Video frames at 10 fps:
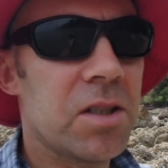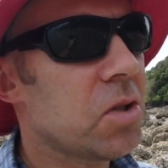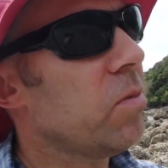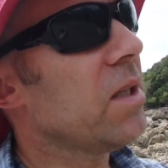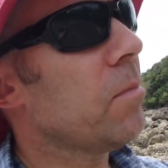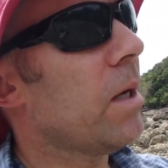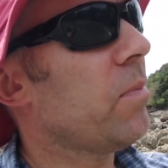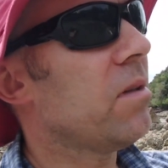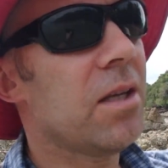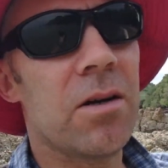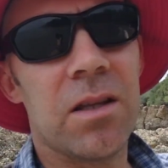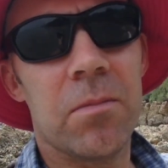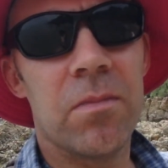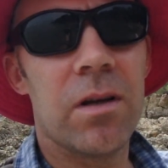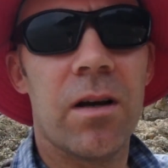I just ring them up and tell
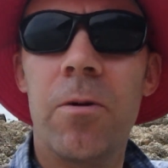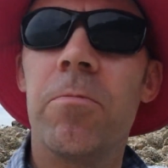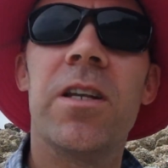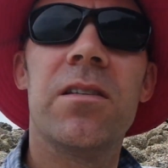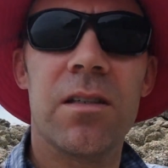them I'm ready